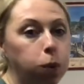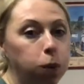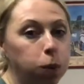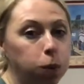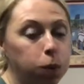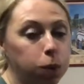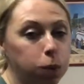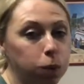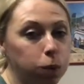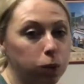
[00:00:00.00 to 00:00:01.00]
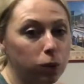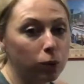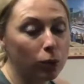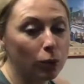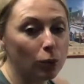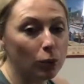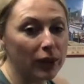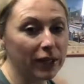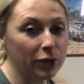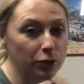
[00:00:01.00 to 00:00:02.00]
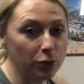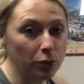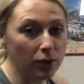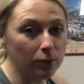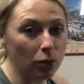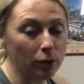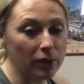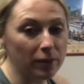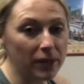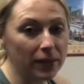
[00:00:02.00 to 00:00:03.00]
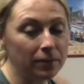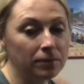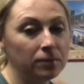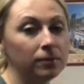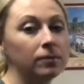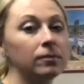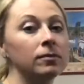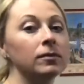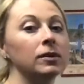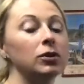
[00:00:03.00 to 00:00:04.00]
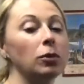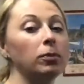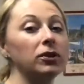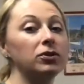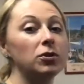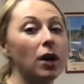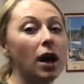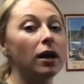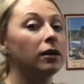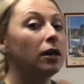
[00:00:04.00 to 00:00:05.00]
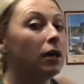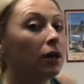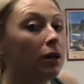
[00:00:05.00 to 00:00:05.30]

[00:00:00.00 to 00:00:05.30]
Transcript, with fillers: Ah. Can you do one more with me? Don't blow too hard.